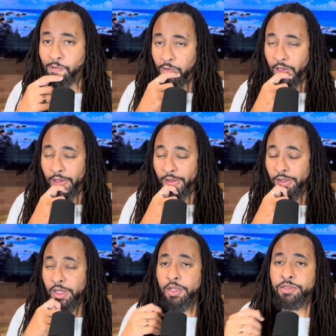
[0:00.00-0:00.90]
Okay.
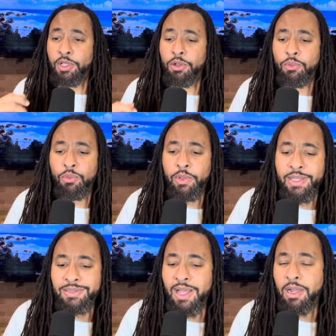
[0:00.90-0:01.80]
So
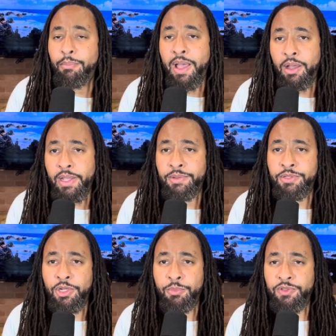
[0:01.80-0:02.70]
it's not about in
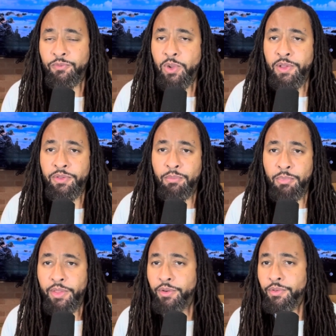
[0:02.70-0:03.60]
terms of whether the
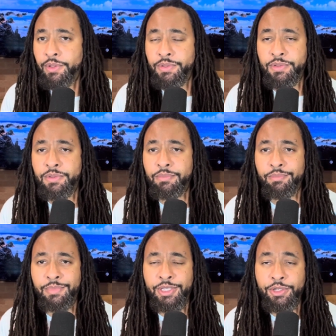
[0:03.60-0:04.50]
mother is
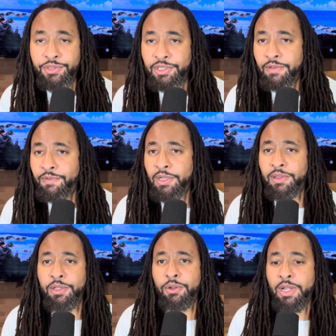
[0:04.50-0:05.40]
guilty of
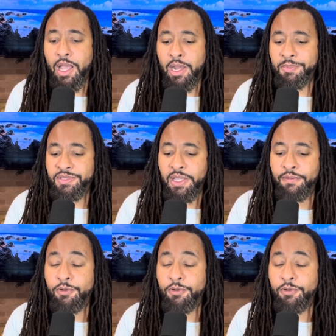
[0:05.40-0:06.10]
anything or not. I'm saying